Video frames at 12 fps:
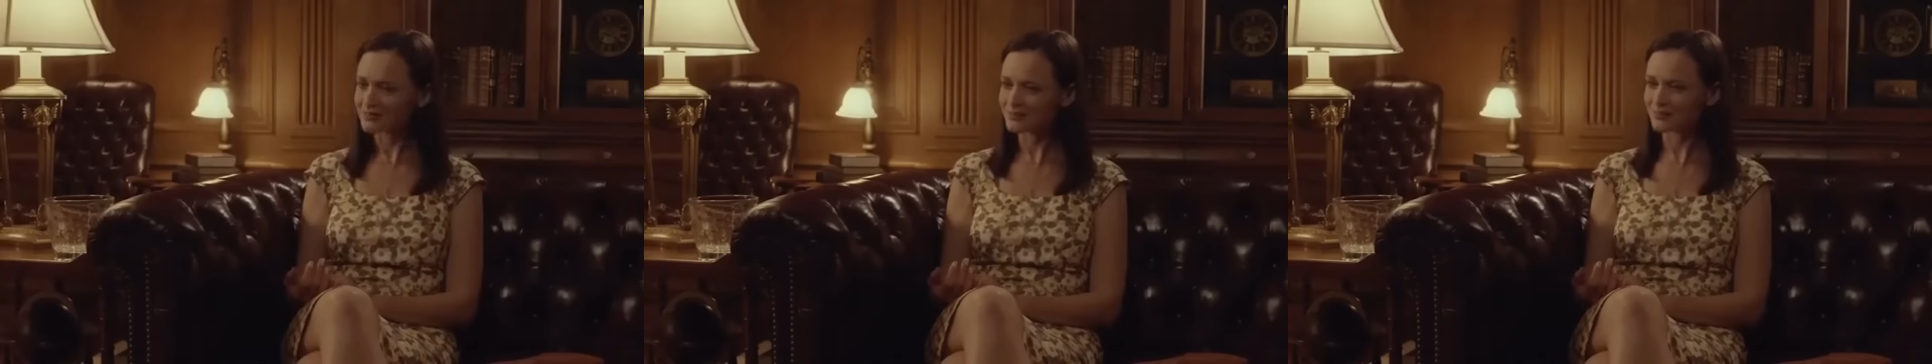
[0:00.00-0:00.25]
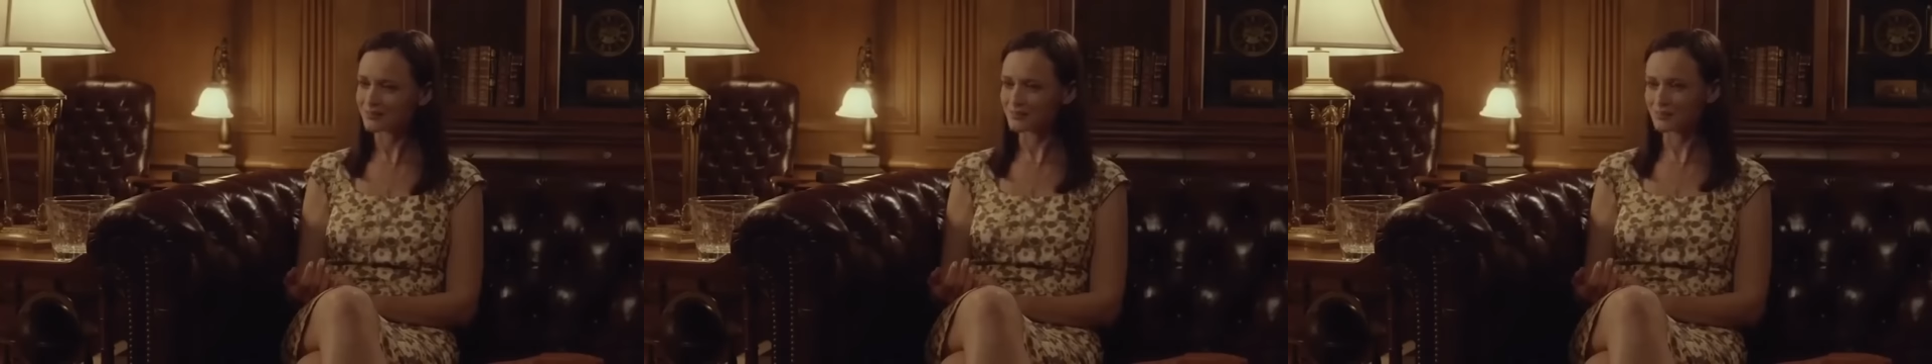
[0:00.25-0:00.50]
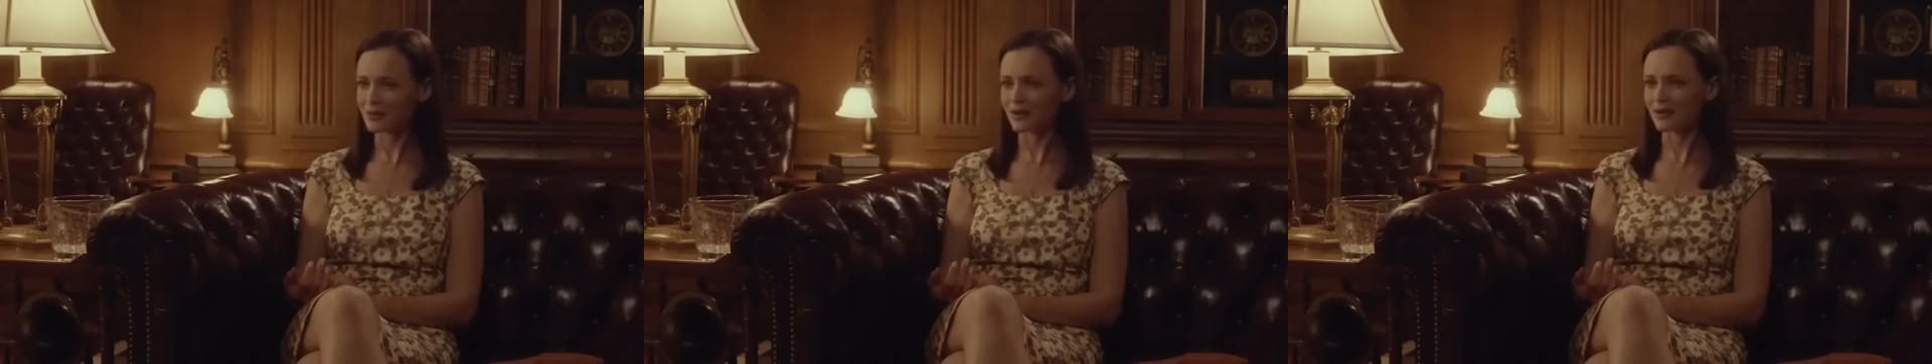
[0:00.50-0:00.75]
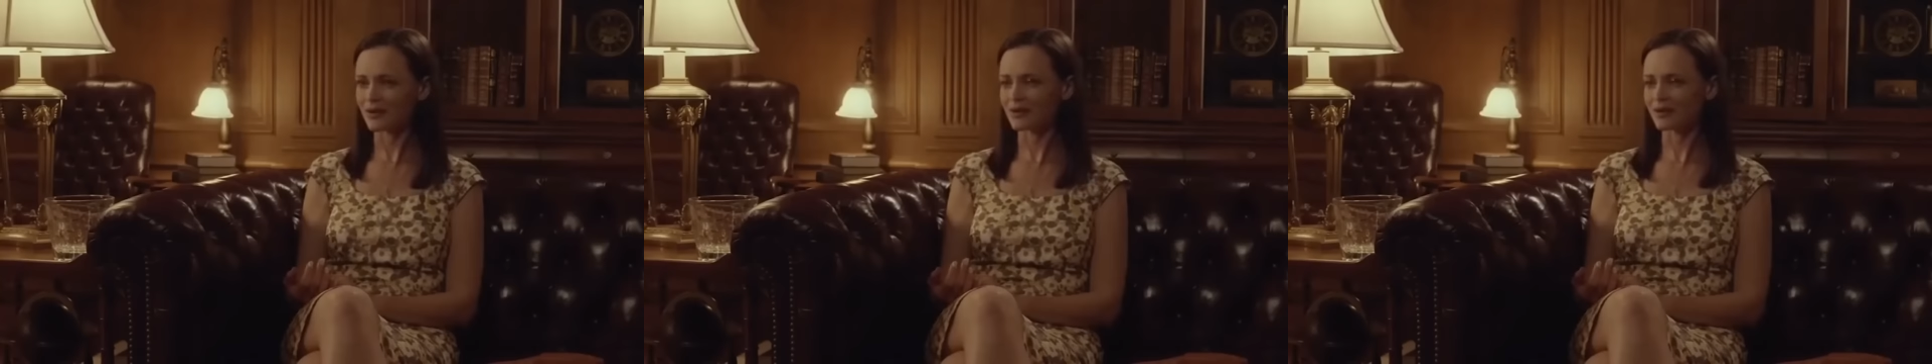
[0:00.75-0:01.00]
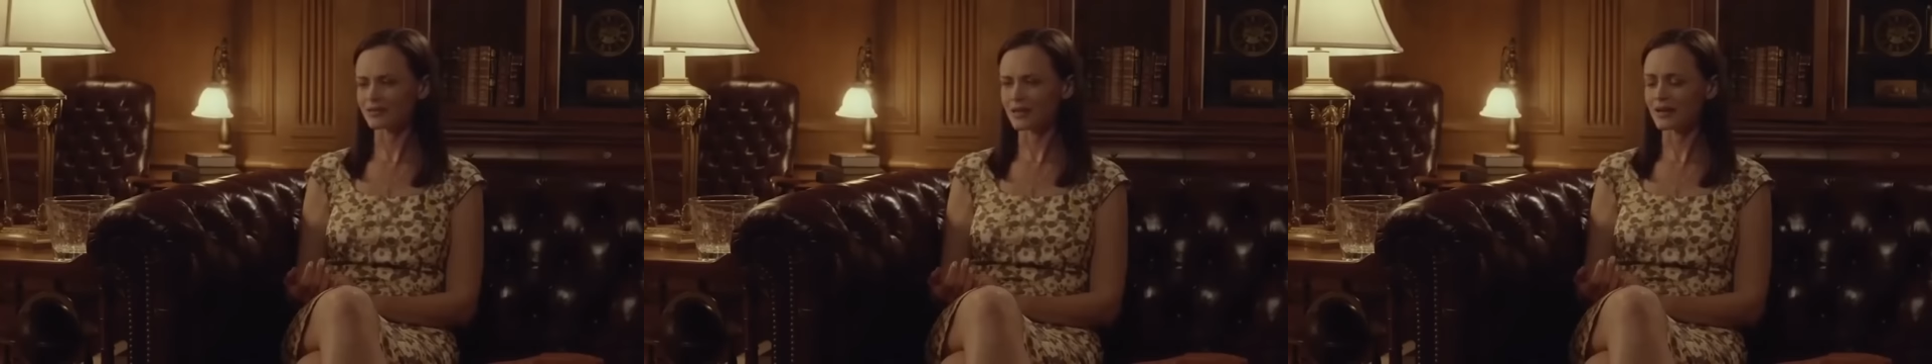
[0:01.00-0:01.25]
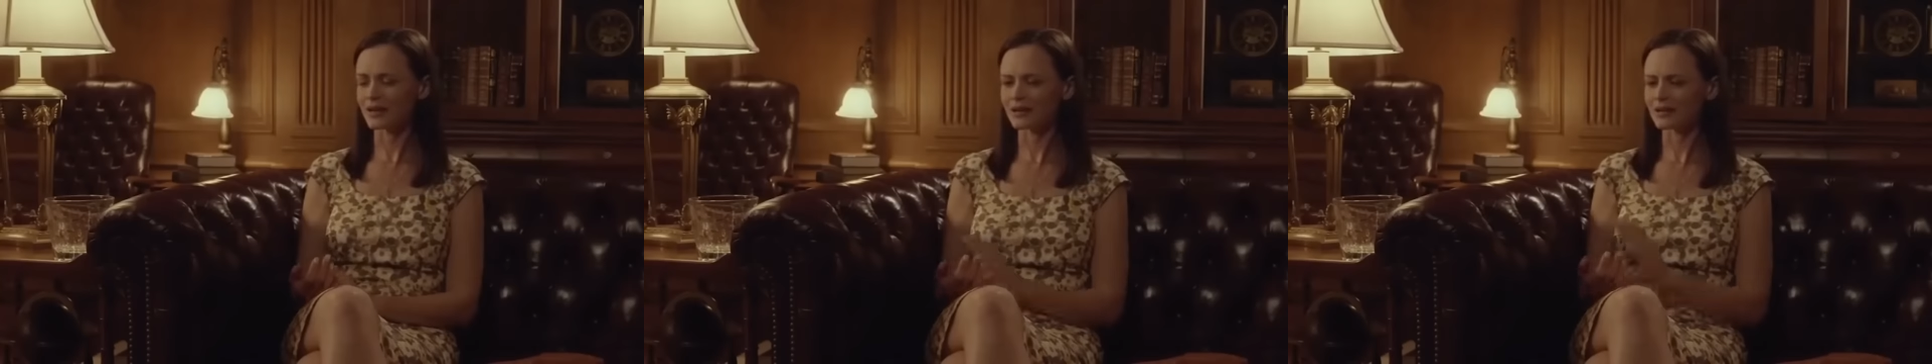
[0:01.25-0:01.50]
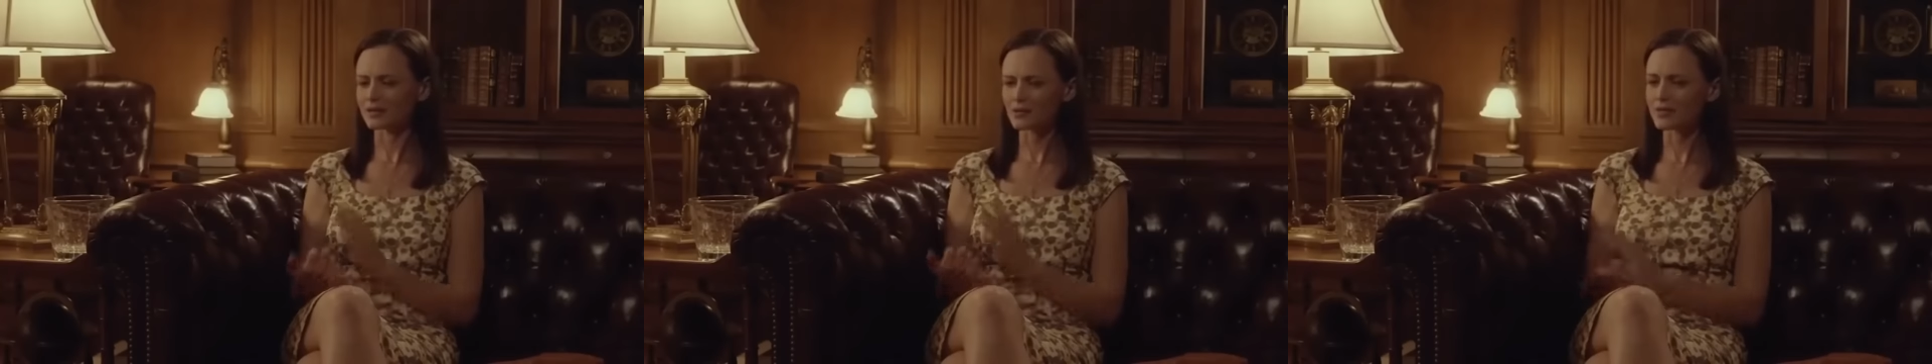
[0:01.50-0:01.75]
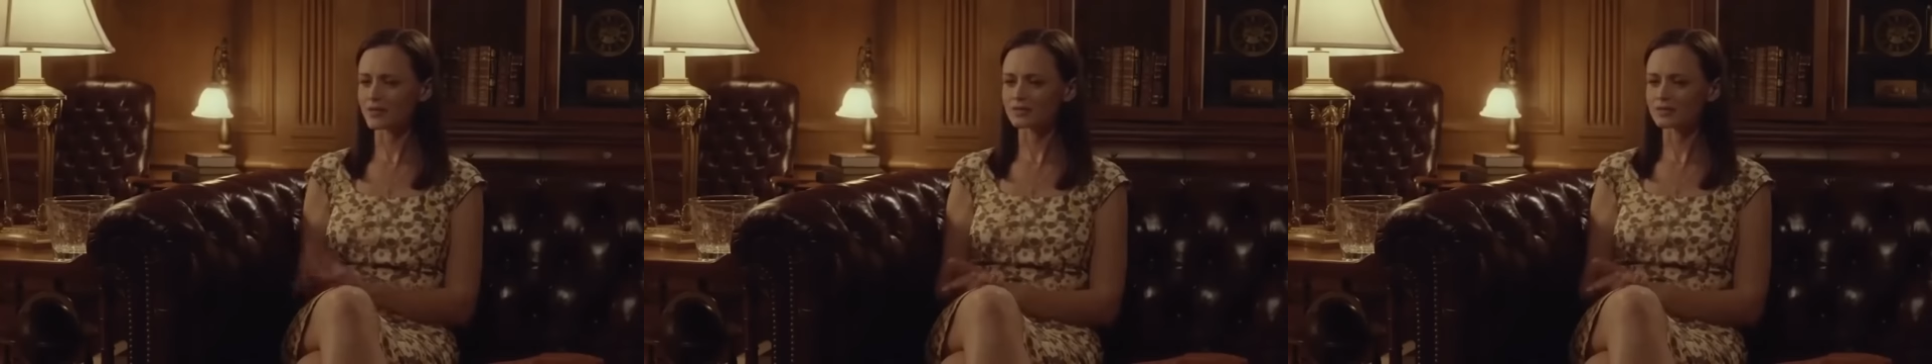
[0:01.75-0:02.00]
it, but I
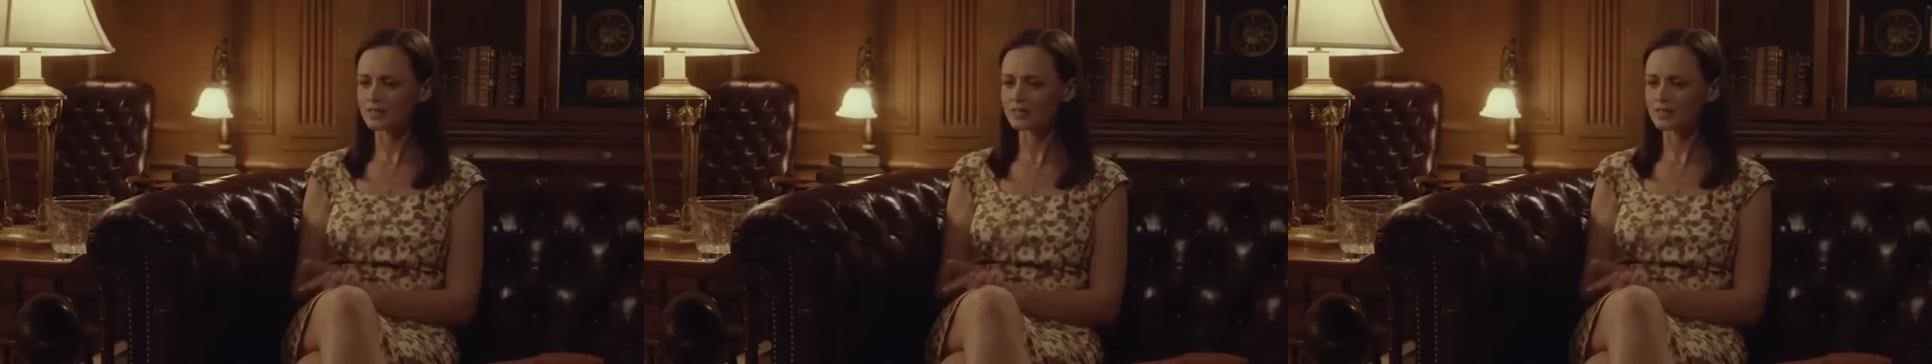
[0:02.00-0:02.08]
don't think